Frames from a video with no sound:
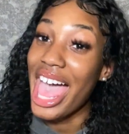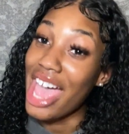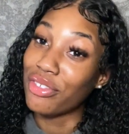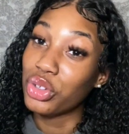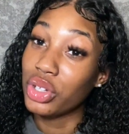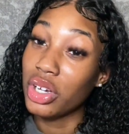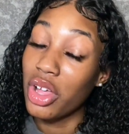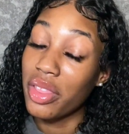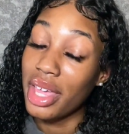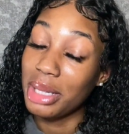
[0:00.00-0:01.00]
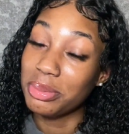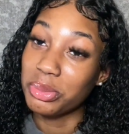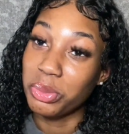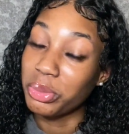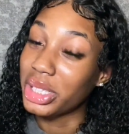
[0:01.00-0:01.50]
After you've done all that,
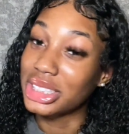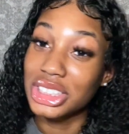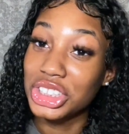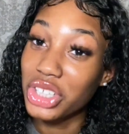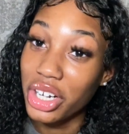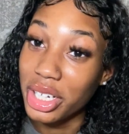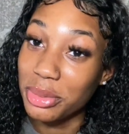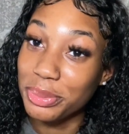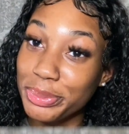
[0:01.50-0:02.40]
let's get started.